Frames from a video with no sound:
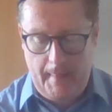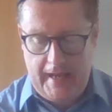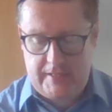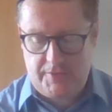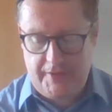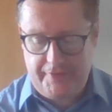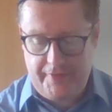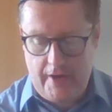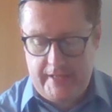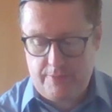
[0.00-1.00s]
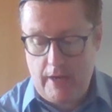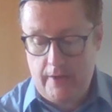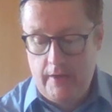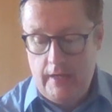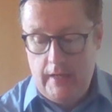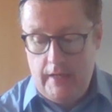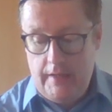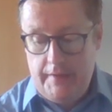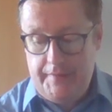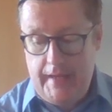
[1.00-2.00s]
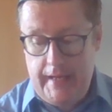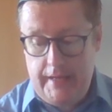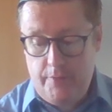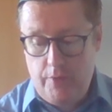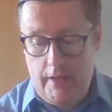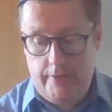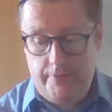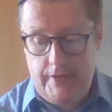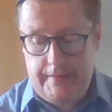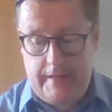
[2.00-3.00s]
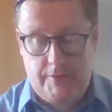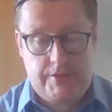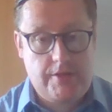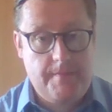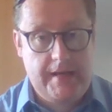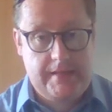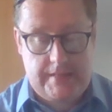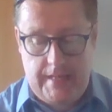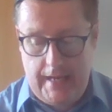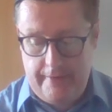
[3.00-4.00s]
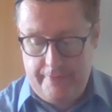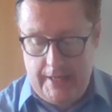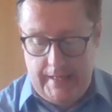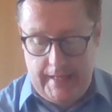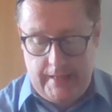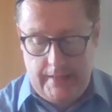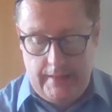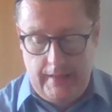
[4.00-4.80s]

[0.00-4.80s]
As for the fries, well, there was too many to name, really.